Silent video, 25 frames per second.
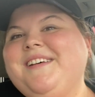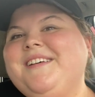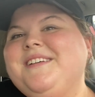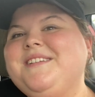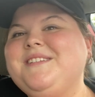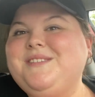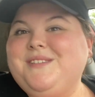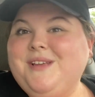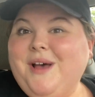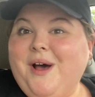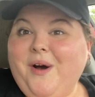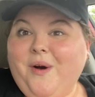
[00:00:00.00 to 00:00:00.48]

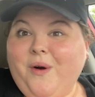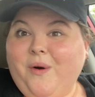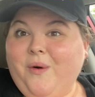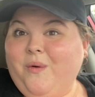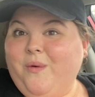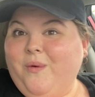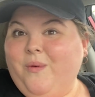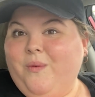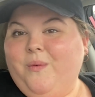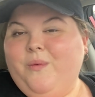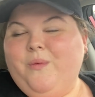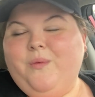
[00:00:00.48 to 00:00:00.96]

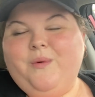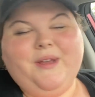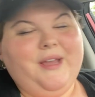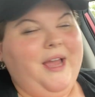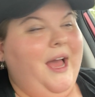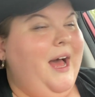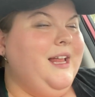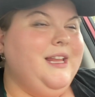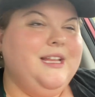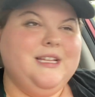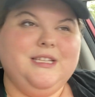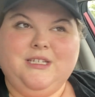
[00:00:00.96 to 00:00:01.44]
So
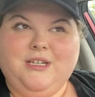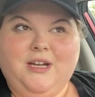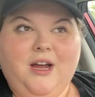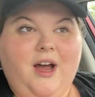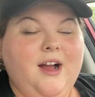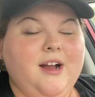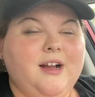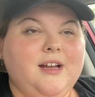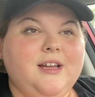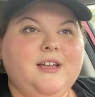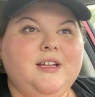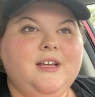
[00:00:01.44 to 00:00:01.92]
yeah, let's
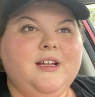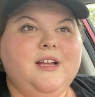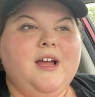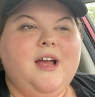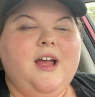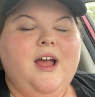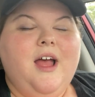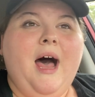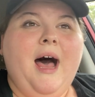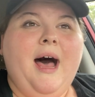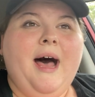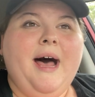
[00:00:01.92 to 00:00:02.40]
talk.
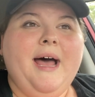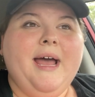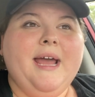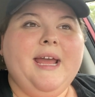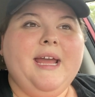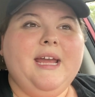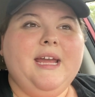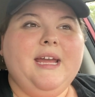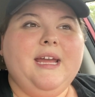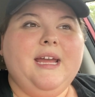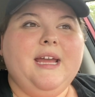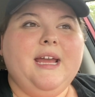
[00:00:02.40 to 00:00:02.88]

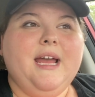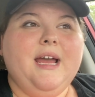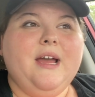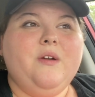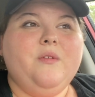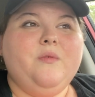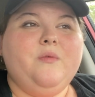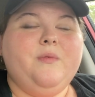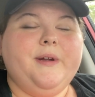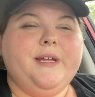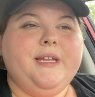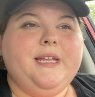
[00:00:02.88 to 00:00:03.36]
I
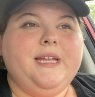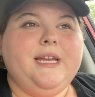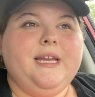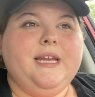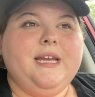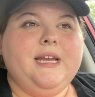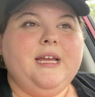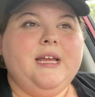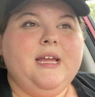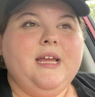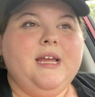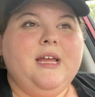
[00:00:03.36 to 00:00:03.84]

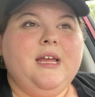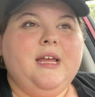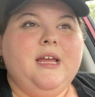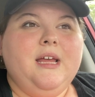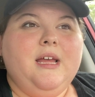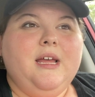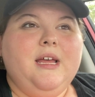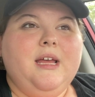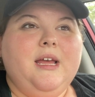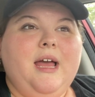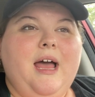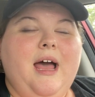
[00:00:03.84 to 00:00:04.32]
really
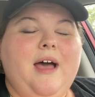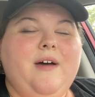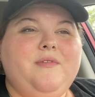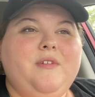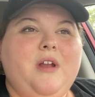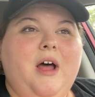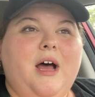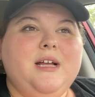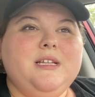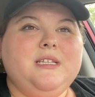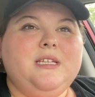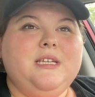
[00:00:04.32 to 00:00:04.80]
have
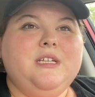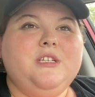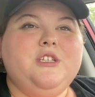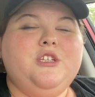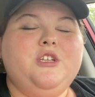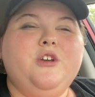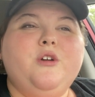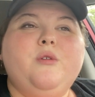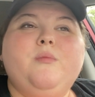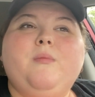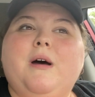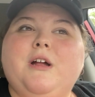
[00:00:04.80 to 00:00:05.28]
not seen
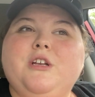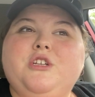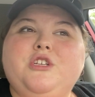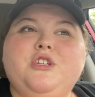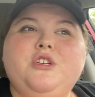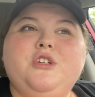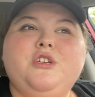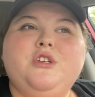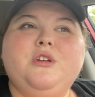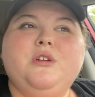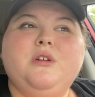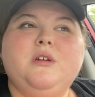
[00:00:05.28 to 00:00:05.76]
too
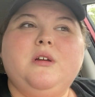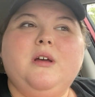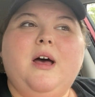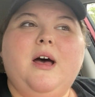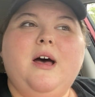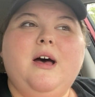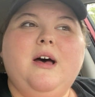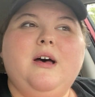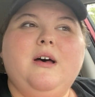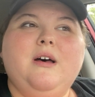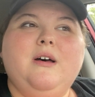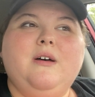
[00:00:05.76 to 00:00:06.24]
much
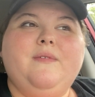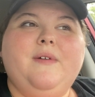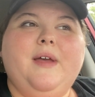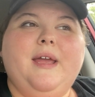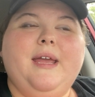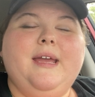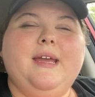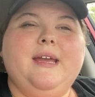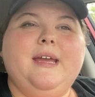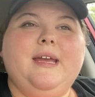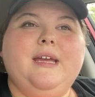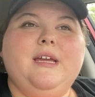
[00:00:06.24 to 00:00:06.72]
of
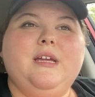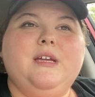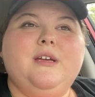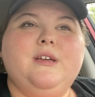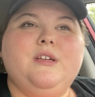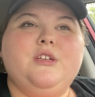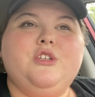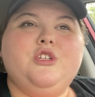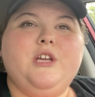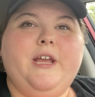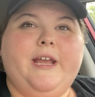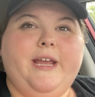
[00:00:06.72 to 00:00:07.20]
a
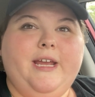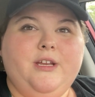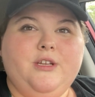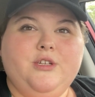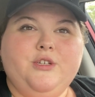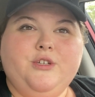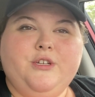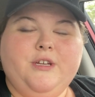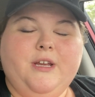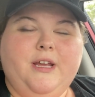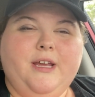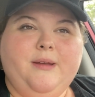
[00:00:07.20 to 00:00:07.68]

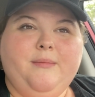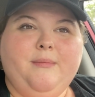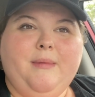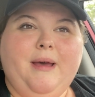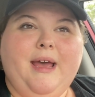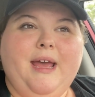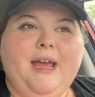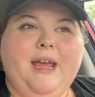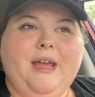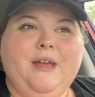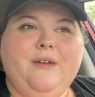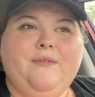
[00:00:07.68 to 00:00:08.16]
change in
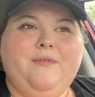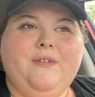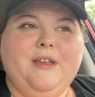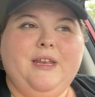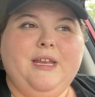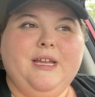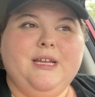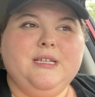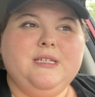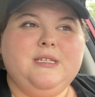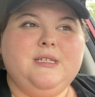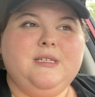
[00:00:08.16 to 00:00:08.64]
my
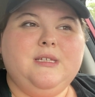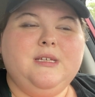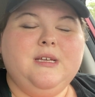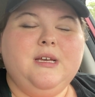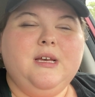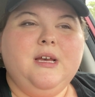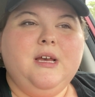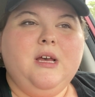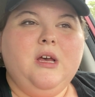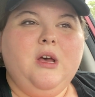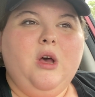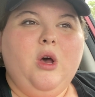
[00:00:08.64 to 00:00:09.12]
fitness
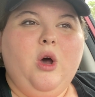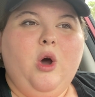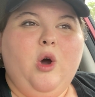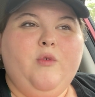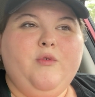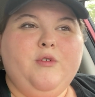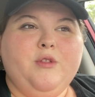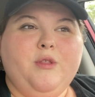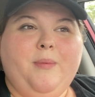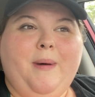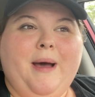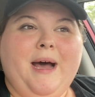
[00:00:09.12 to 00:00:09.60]

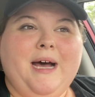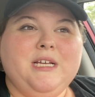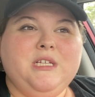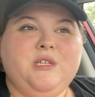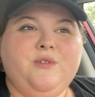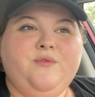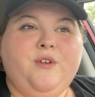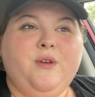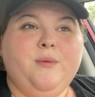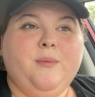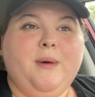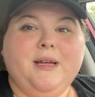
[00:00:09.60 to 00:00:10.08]
over the
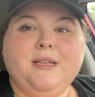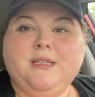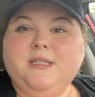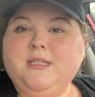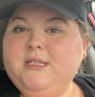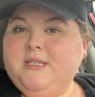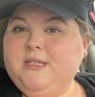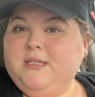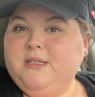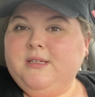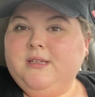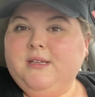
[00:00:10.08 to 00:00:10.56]
past few
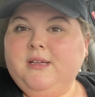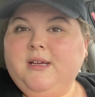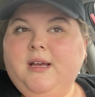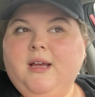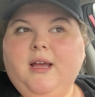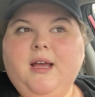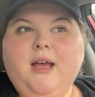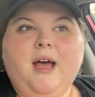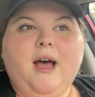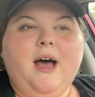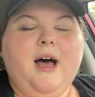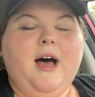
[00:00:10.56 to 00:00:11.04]
months.
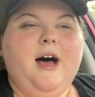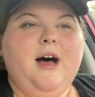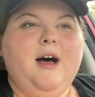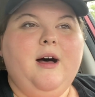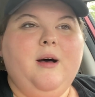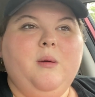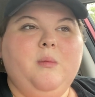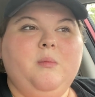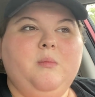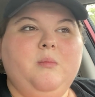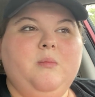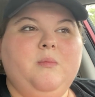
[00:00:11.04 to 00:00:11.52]

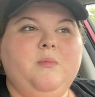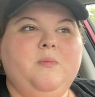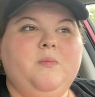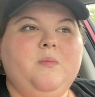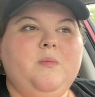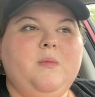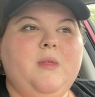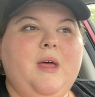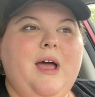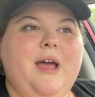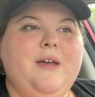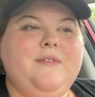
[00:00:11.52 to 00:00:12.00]
Um,
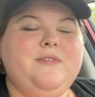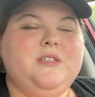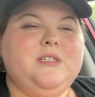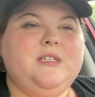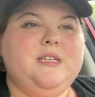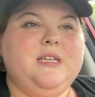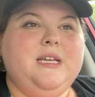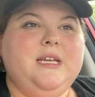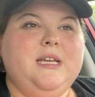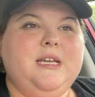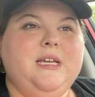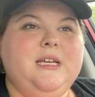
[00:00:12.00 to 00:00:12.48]
I've
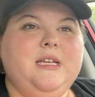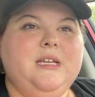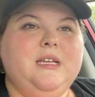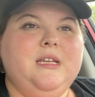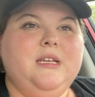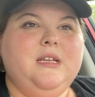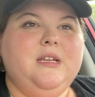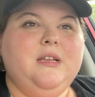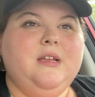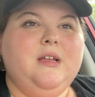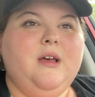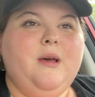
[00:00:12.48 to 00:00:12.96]

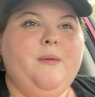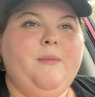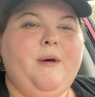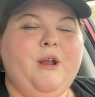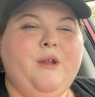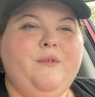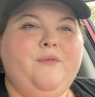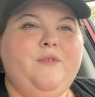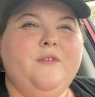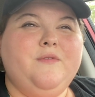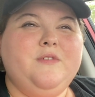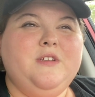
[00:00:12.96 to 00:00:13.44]
seen
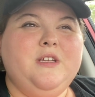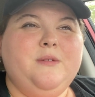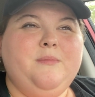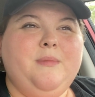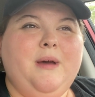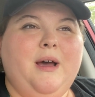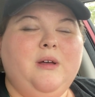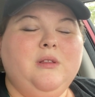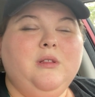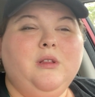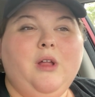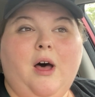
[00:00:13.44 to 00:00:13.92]
about a fifteen
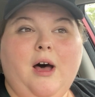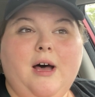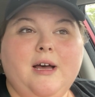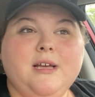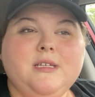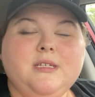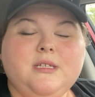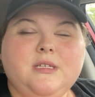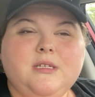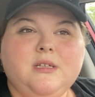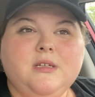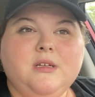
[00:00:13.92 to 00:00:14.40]
pound
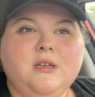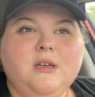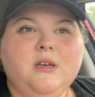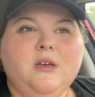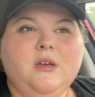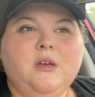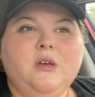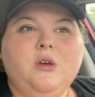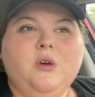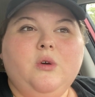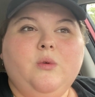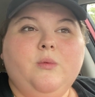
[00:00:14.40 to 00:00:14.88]
loss,
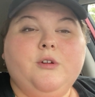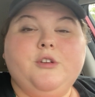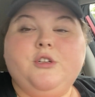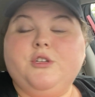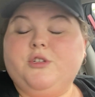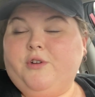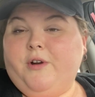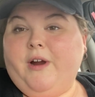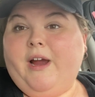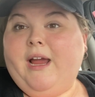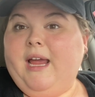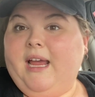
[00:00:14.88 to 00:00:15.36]
which
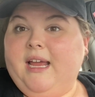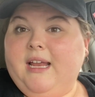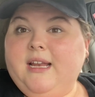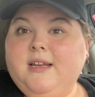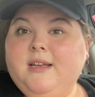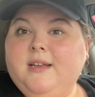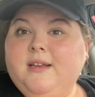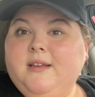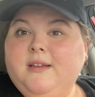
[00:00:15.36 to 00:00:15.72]
is great.